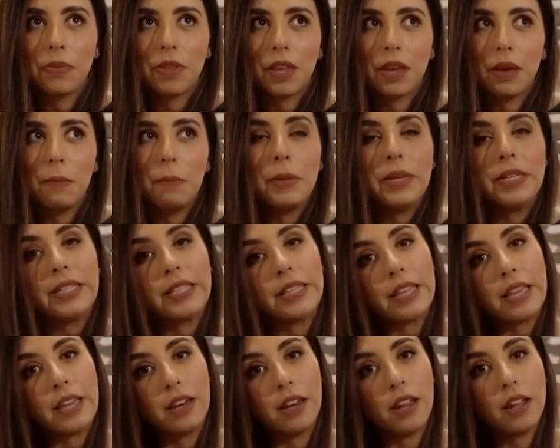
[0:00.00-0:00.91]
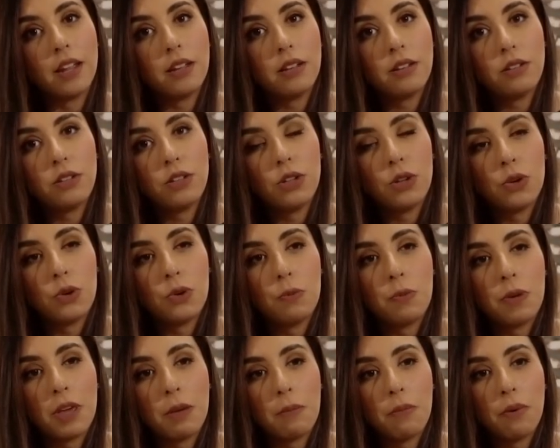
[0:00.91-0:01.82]
misleading to
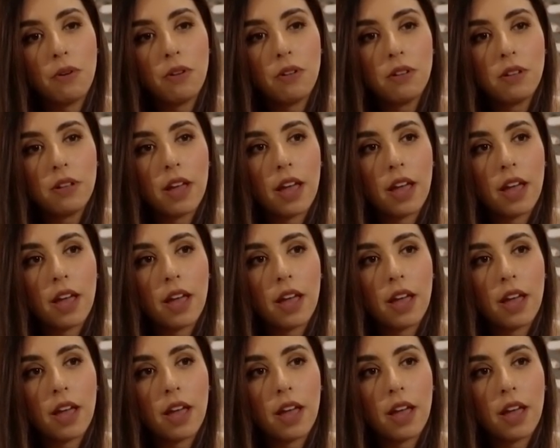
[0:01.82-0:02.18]
people,